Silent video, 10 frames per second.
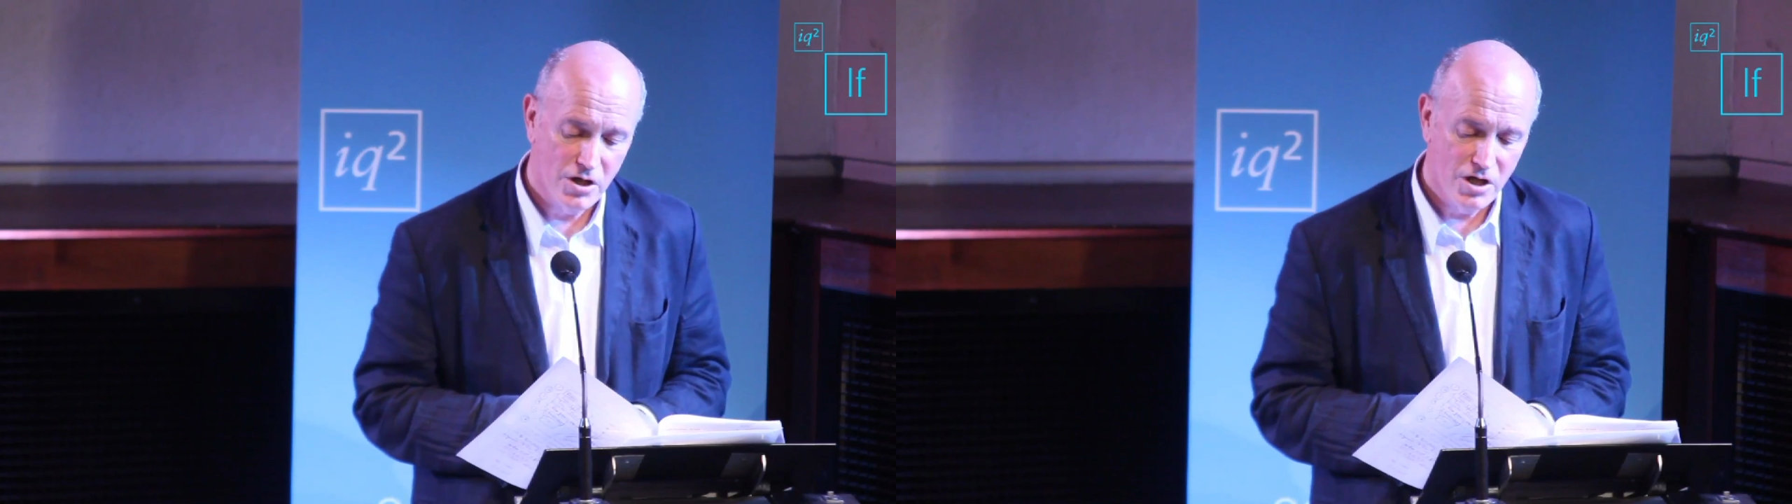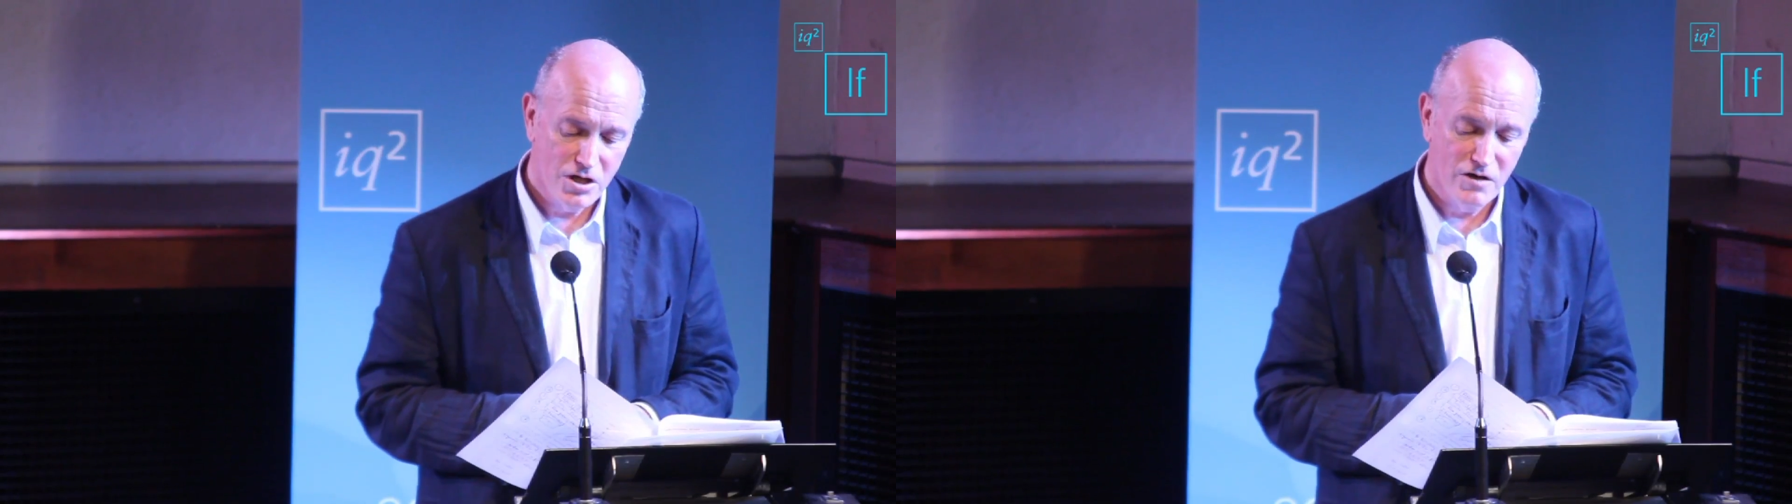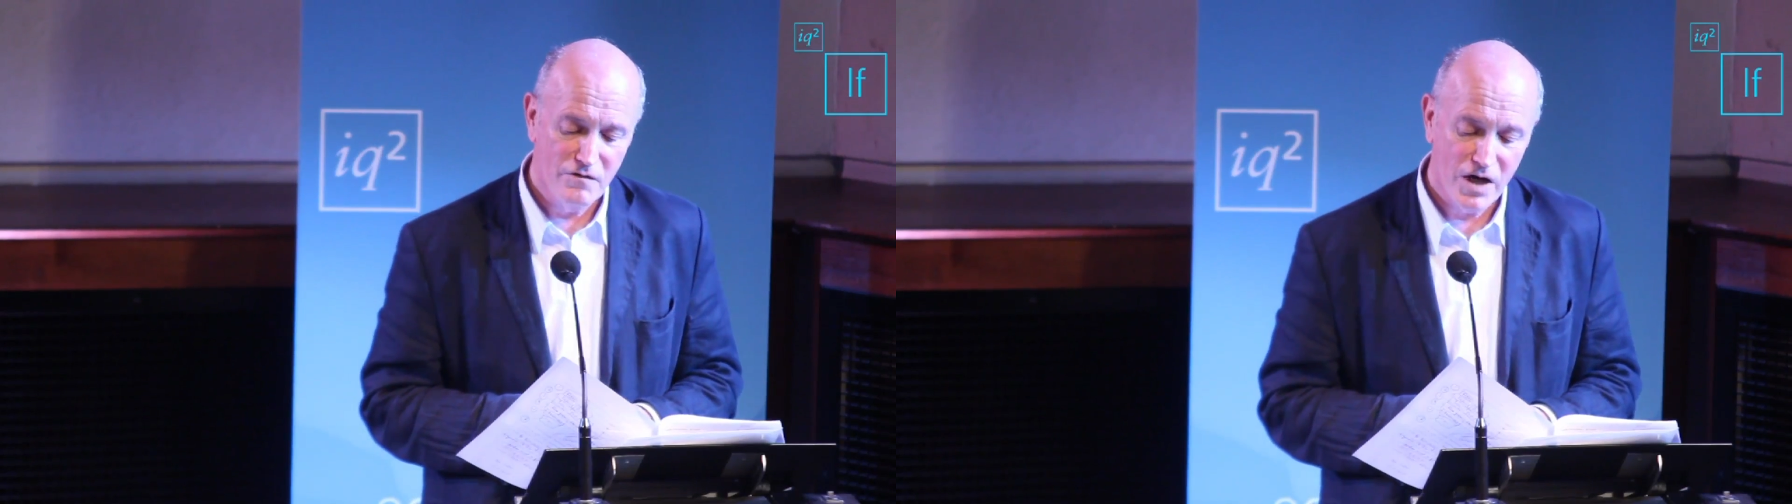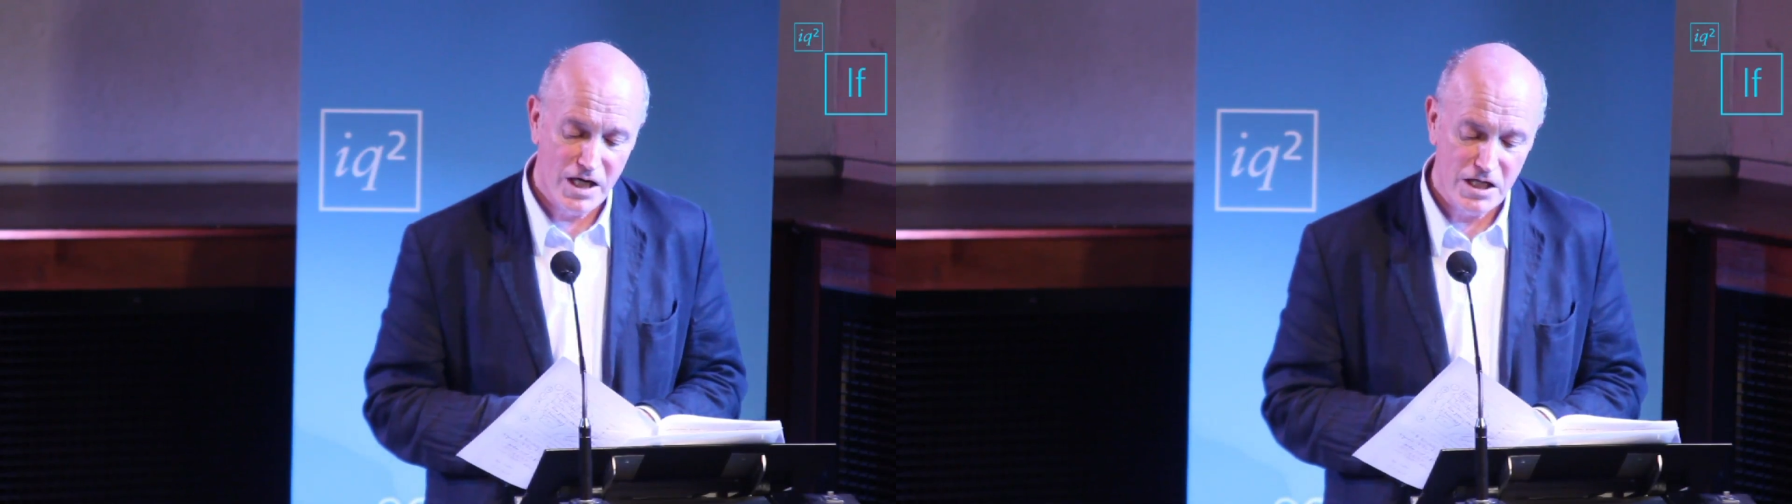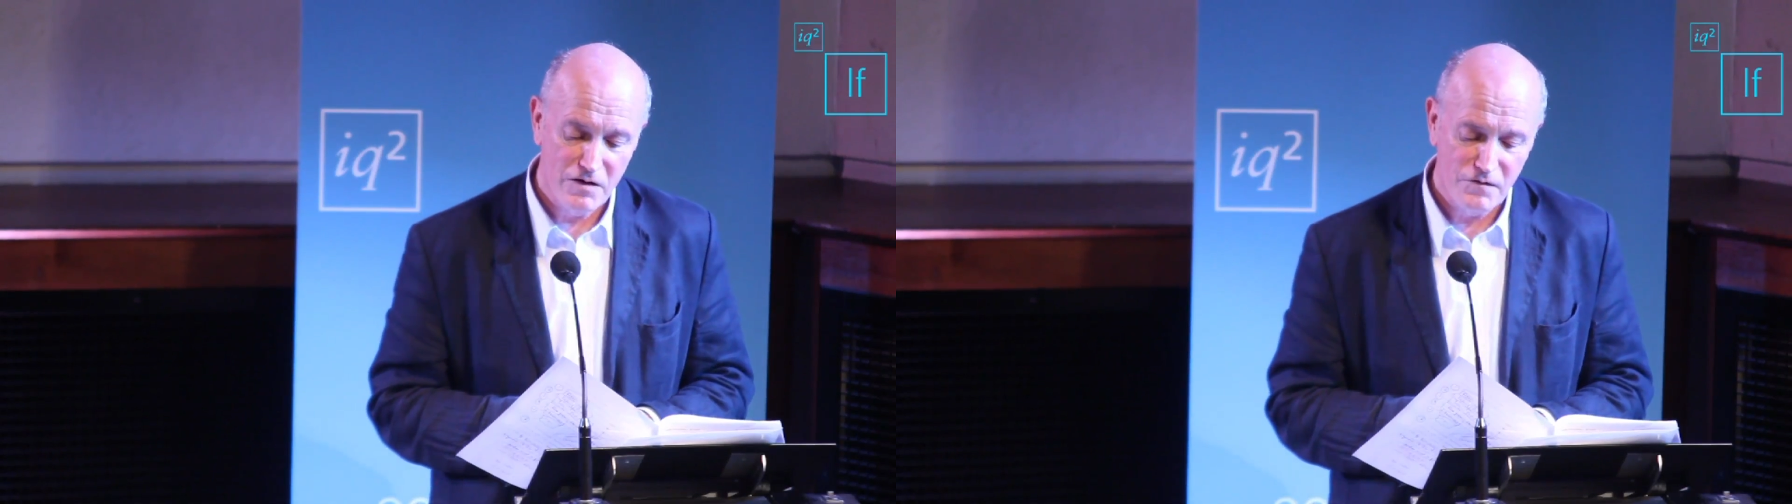the
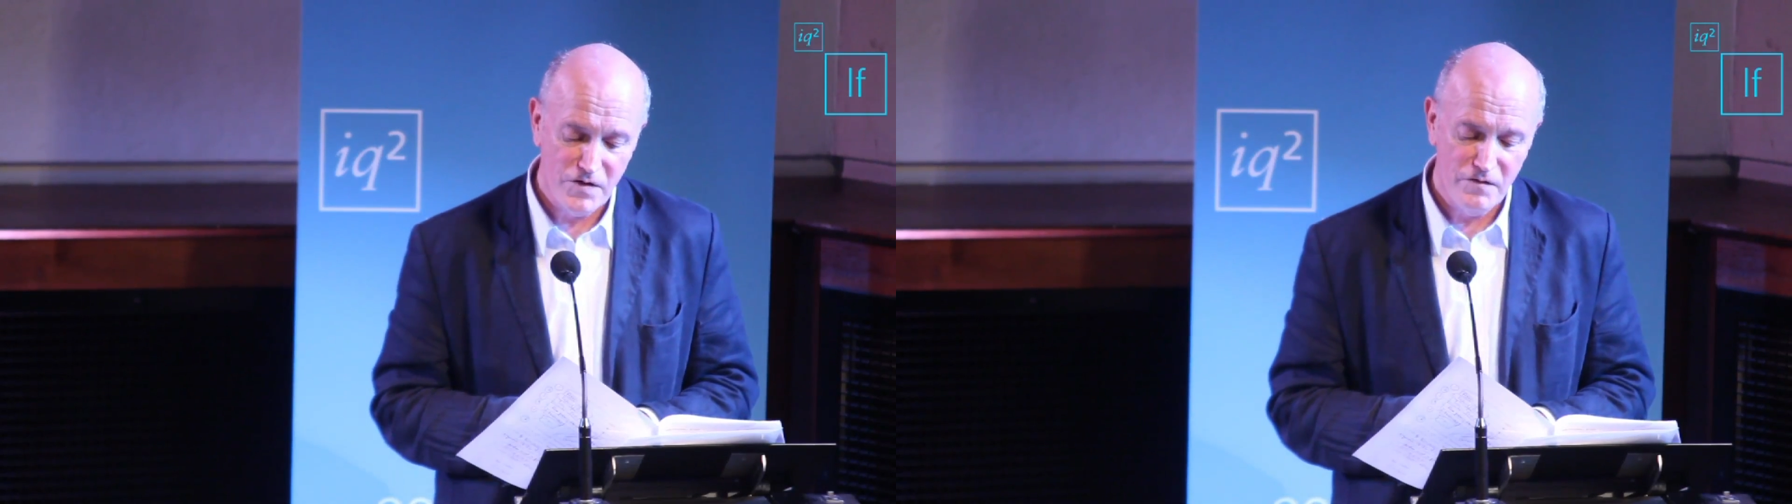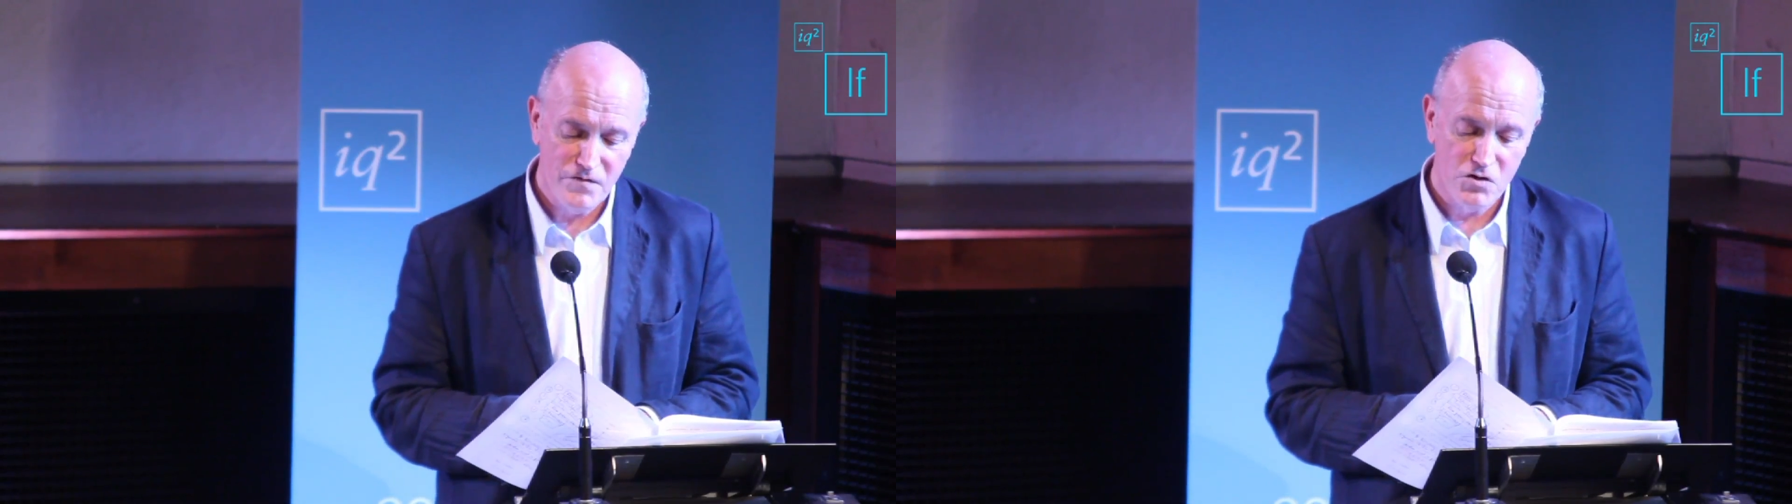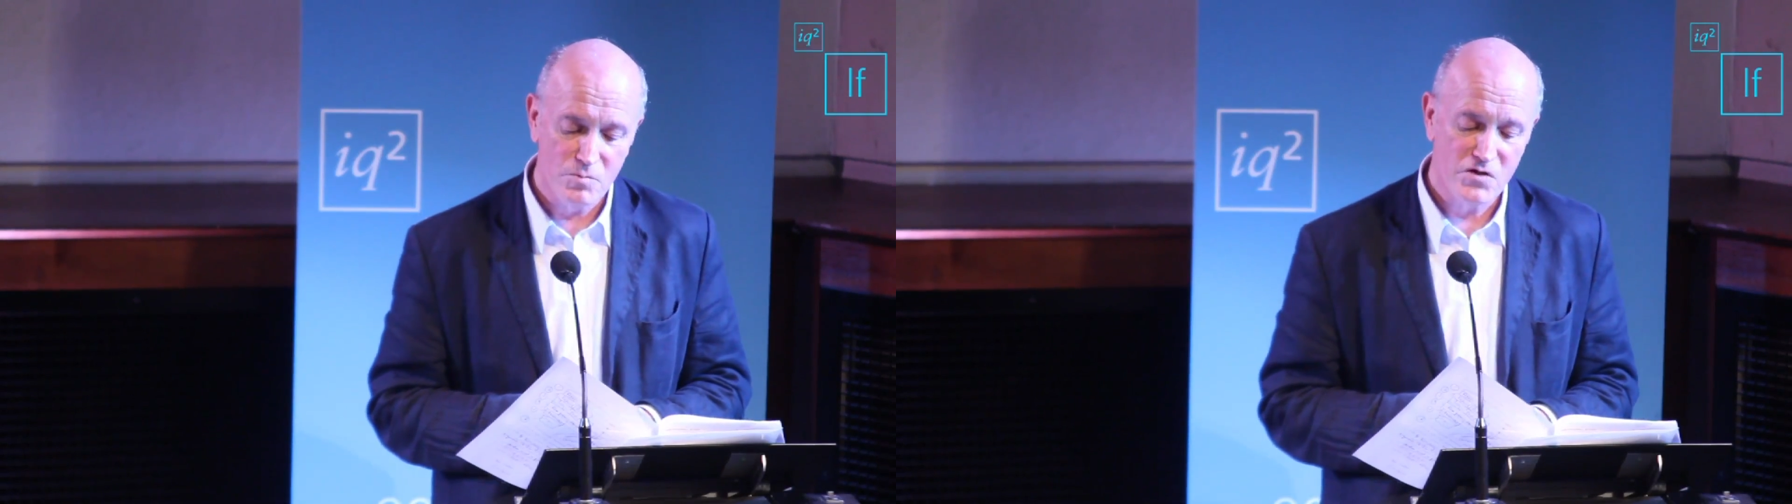divided fiefdoms